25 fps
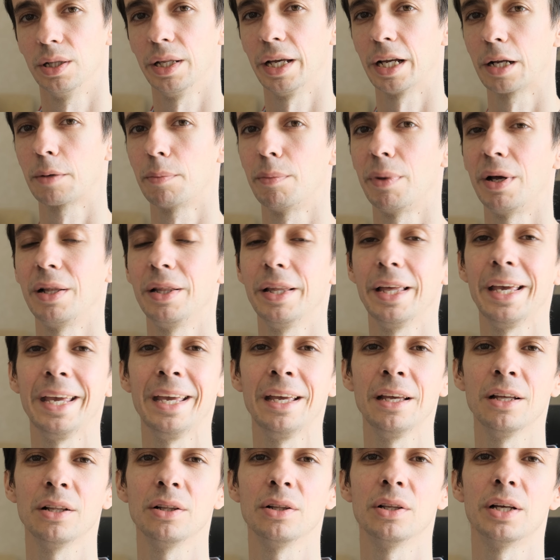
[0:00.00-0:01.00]
like
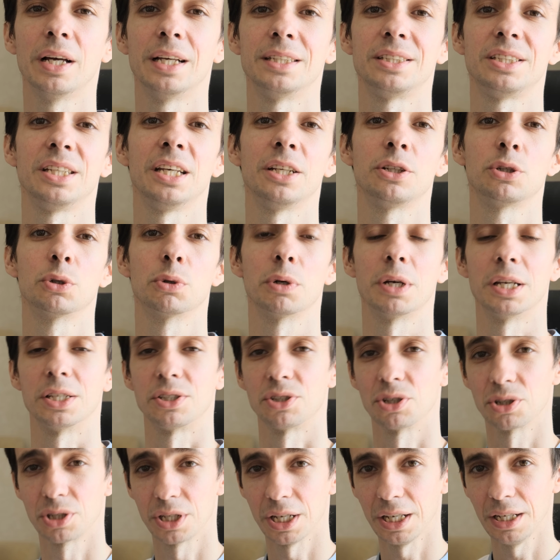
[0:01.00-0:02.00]

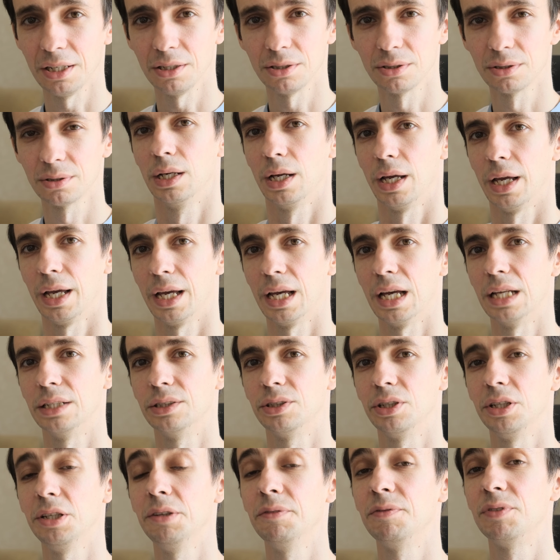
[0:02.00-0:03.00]
glioblastoma,
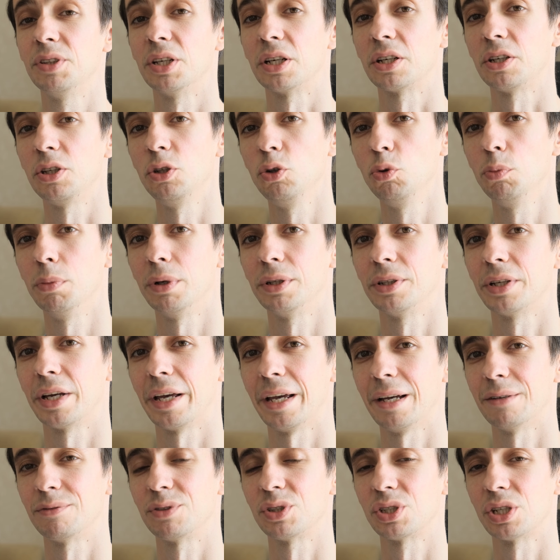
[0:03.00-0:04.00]
and if the human
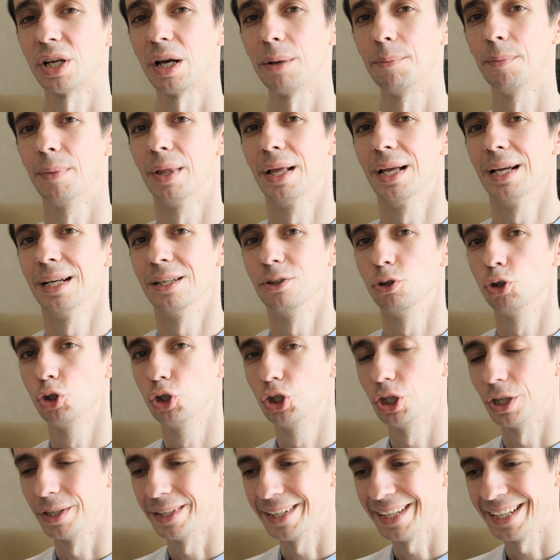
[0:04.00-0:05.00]
have some
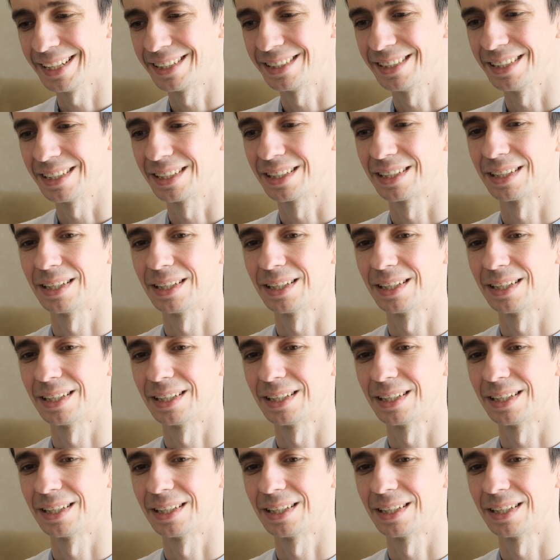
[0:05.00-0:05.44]
genetic